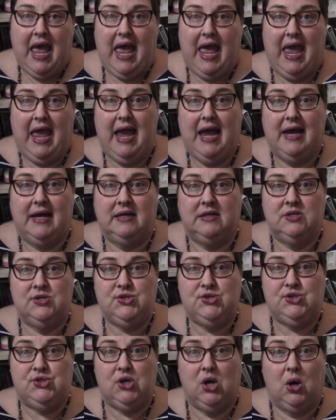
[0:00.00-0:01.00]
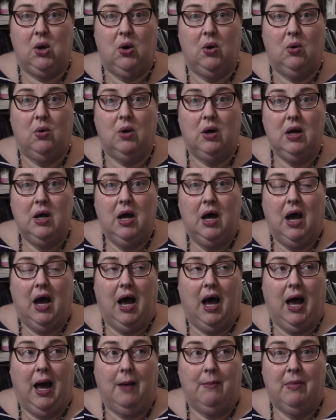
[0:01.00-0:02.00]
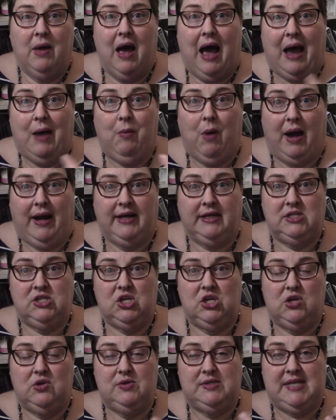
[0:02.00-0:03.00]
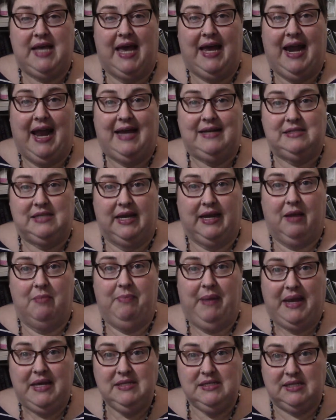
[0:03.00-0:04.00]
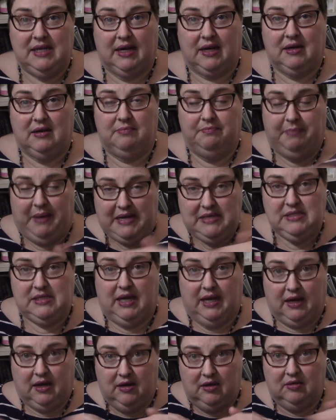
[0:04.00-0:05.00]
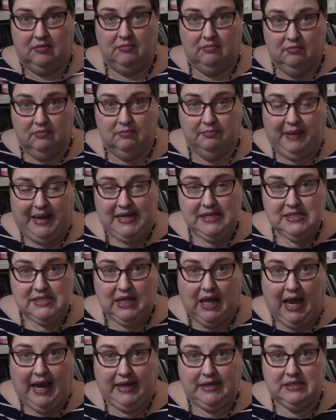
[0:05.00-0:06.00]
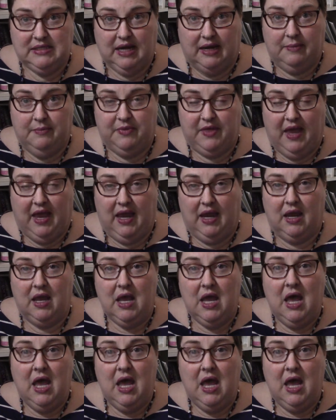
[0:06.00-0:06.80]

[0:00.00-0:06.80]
And so um, I wanted to use that as like a basic, basic baseline type thing